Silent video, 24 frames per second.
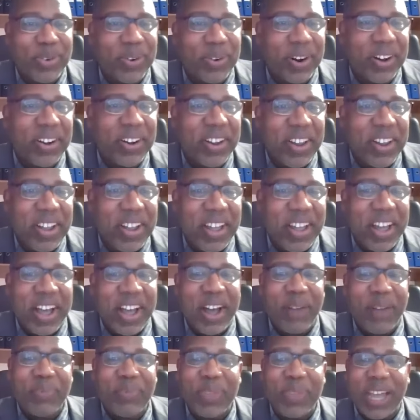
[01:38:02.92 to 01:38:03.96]
you all
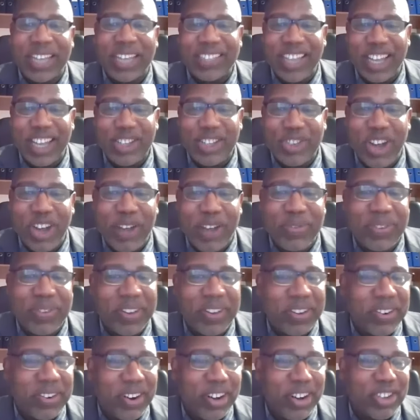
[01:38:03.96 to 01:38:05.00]
as I travel
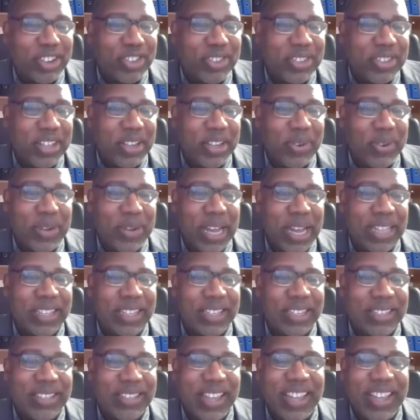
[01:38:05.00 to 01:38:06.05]
across the
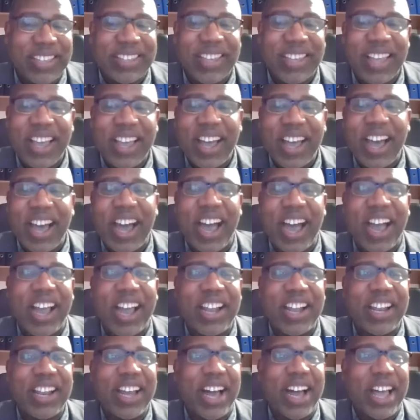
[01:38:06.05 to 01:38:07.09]
United States.
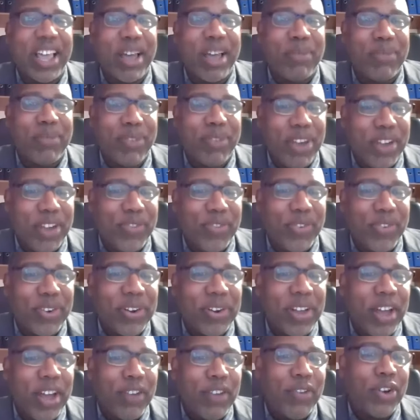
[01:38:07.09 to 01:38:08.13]
And I am
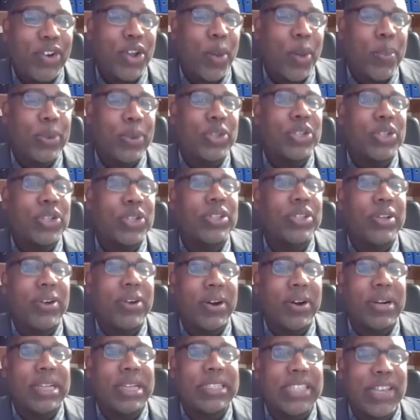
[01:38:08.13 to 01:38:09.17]
grateful for the opportunity
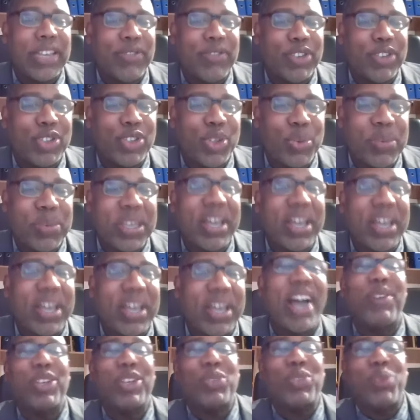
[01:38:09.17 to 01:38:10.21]
God has given to me.
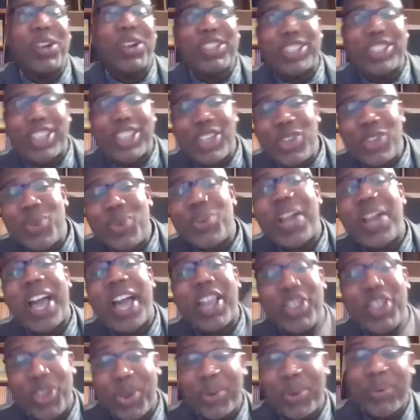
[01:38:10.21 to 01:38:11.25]
I was once a youth
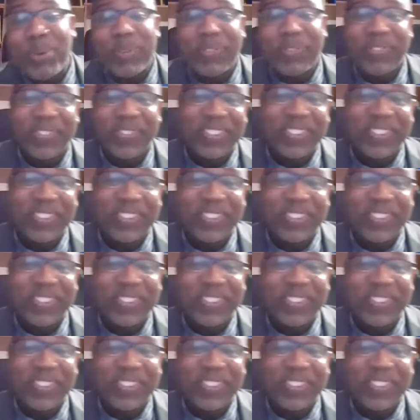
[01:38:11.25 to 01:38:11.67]
like you.